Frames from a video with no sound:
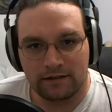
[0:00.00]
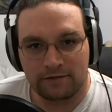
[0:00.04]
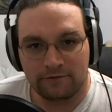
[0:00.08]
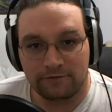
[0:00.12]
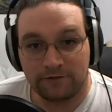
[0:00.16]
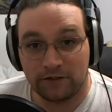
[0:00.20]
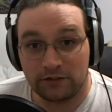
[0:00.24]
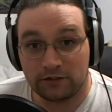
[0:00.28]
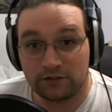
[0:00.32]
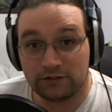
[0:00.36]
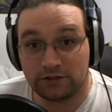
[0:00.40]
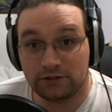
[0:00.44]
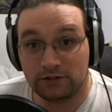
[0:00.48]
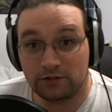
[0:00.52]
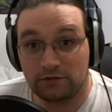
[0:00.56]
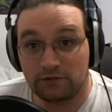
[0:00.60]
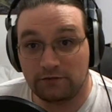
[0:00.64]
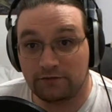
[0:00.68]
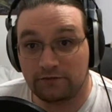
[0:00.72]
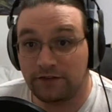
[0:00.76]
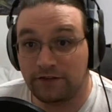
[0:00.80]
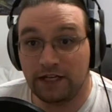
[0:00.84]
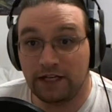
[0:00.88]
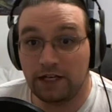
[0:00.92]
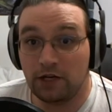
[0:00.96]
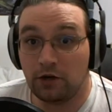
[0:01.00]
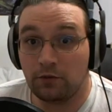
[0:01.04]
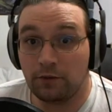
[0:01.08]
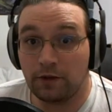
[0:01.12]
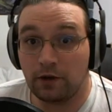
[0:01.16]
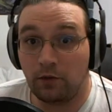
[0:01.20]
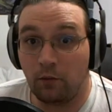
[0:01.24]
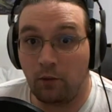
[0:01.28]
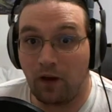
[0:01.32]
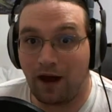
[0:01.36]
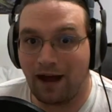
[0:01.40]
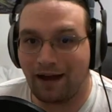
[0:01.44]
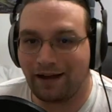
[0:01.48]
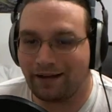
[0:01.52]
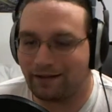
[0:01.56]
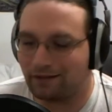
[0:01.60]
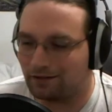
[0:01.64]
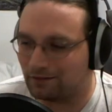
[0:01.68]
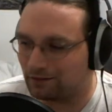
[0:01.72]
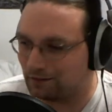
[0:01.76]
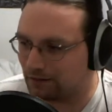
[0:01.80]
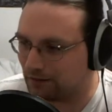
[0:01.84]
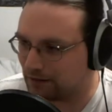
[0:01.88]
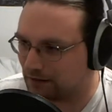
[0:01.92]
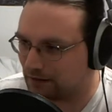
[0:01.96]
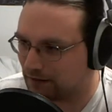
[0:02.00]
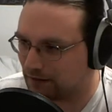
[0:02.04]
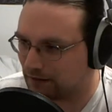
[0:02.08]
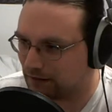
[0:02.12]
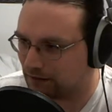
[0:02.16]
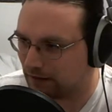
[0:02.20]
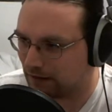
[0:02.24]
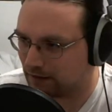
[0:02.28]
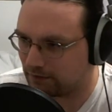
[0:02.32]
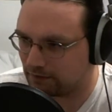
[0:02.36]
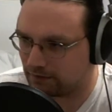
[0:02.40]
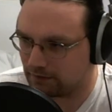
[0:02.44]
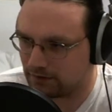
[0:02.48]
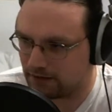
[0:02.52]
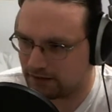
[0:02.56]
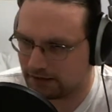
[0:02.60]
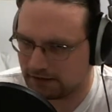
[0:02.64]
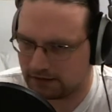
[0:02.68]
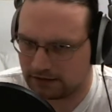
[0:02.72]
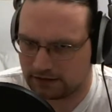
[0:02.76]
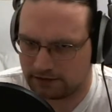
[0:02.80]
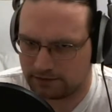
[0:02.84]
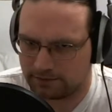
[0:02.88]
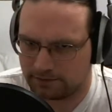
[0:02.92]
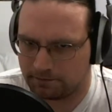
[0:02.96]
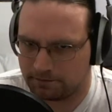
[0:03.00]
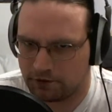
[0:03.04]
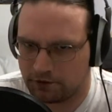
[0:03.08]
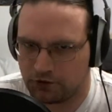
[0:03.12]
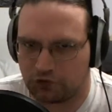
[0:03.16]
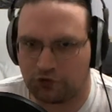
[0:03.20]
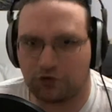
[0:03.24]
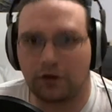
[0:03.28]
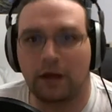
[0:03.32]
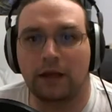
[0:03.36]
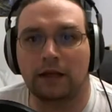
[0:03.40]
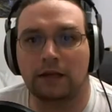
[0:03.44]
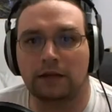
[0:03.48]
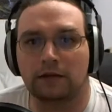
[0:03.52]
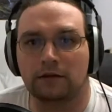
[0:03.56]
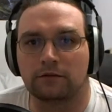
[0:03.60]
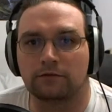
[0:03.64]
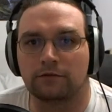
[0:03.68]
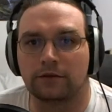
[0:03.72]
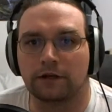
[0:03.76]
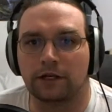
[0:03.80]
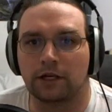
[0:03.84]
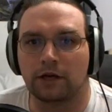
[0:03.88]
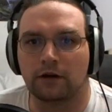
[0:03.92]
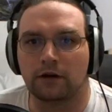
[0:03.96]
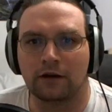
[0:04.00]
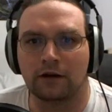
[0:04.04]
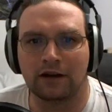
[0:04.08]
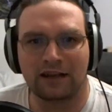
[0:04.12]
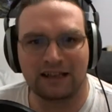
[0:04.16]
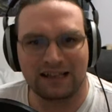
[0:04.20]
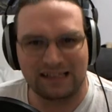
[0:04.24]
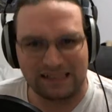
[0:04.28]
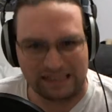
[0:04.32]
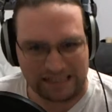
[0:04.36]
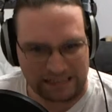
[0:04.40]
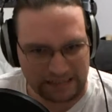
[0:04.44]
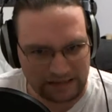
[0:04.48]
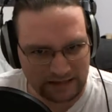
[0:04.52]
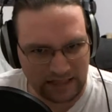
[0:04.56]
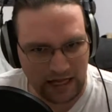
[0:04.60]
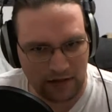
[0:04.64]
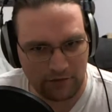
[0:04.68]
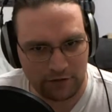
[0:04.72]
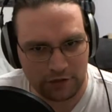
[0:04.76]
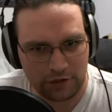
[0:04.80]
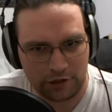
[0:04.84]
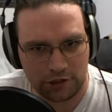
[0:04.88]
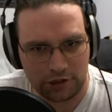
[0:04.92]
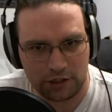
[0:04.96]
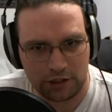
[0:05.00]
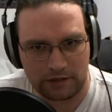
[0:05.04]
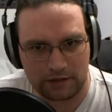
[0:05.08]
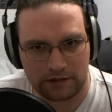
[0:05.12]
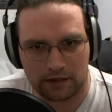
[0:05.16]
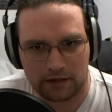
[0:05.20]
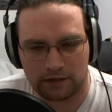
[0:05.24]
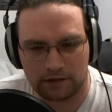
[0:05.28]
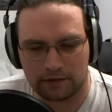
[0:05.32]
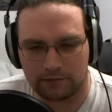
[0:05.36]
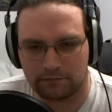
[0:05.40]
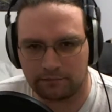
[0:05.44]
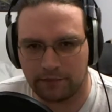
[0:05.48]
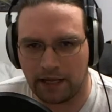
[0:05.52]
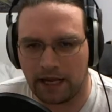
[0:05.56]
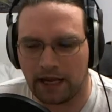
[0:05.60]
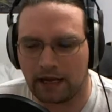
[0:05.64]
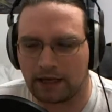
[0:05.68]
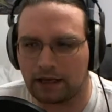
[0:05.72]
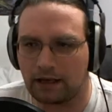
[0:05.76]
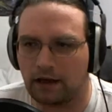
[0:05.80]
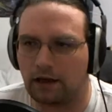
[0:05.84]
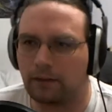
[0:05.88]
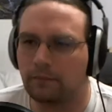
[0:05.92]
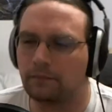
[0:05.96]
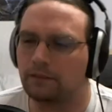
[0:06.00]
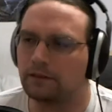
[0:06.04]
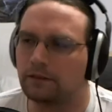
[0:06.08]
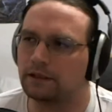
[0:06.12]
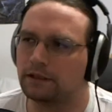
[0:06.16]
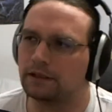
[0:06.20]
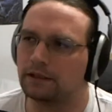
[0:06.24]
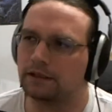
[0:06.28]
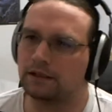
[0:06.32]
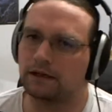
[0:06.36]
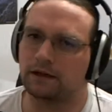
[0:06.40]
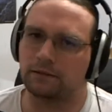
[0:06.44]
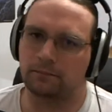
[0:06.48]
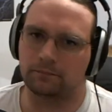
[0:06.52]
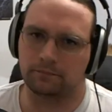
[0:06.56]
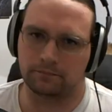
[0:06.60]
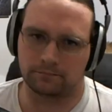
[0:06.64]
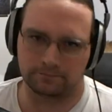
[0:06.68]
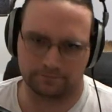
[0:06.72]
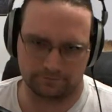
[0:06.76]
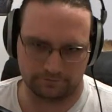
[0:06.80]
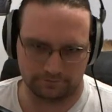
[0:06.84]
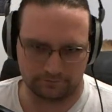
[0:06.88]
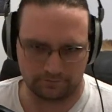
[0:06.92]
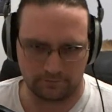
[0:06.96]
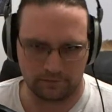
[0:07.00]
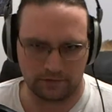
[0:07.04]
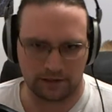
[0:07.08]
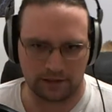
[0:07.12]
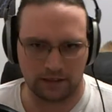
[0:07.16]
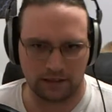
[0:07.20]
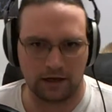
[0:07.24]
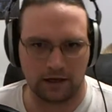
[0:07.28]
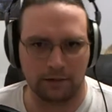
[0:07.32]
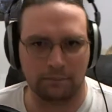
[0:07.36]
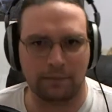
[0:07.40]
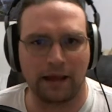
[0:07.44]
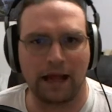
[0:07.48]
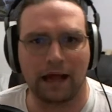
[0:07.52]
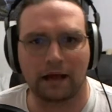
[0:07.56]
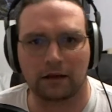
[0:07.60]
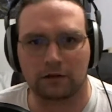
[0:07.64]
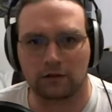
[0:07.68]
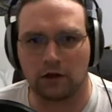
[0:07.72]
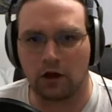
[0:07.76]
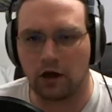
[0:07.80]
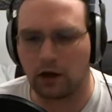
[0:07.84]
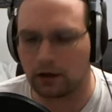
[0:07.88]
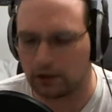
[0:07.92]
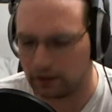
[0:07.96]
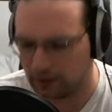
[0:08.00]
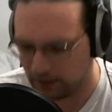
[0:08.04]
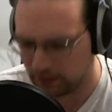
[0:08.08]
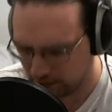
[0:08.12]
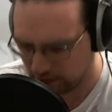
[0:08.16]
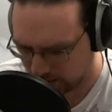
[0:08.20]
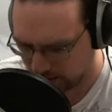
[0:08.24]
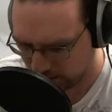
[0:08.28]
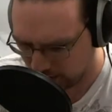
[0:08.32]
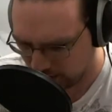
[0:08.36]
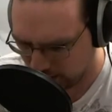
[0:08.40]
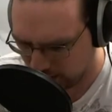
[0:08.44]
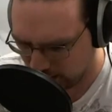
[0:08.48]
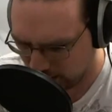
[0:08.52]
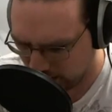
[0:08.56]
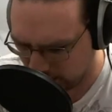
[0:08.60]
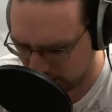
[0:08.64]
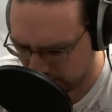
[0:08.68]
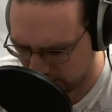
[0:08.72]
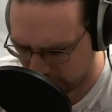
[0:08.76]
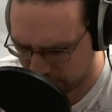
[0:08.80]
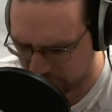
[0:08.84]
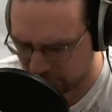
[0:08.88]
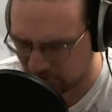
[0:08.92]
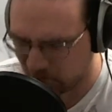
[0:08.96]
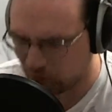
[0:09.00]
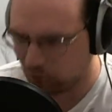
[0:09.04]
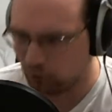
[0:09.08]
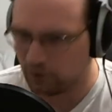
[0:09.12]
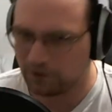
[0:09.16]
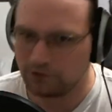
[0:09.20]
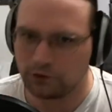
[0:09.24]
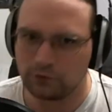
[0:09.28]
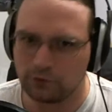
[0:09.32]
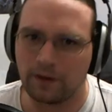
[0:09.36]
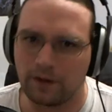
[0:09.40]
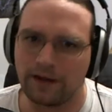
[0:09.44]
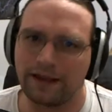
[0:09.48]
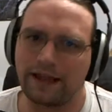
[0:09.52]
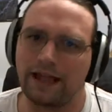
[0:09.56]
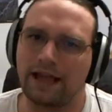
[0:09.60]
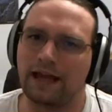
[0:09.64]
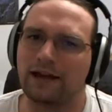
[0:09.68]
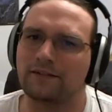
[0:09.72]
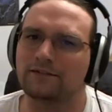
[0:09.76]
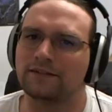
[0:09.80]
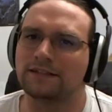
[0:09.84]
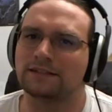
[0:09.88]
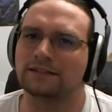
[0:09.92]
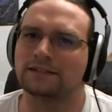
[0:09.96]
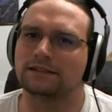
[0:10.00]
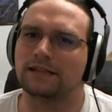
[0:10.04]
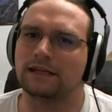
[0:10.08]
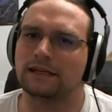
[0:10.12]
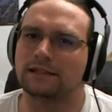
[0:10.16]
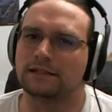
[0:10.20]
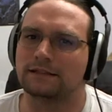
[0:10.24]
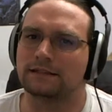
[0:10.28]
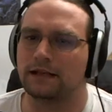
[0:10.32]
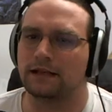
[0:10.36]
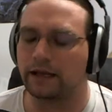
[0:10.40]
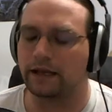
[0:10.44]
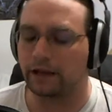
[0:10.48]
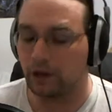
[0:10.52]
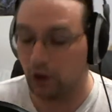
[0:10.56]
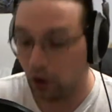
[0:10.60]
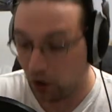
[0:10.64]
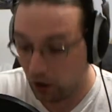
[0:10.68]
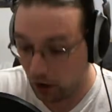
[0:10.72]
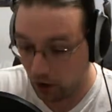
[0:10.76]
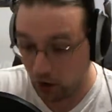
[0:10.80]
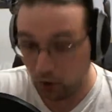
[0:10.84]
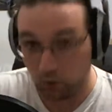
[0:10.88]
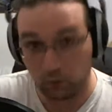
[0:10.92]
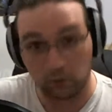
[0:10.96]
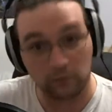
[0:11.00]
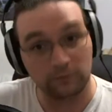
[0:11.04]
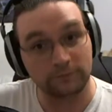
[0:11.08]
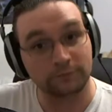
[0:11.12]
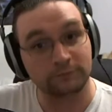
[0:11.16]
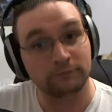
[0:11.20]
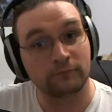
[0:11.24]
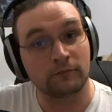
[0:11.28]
First new video in a while. At least creating a video. Still have a shit ton in backup. In a backlog. What do I have to say today? Oh!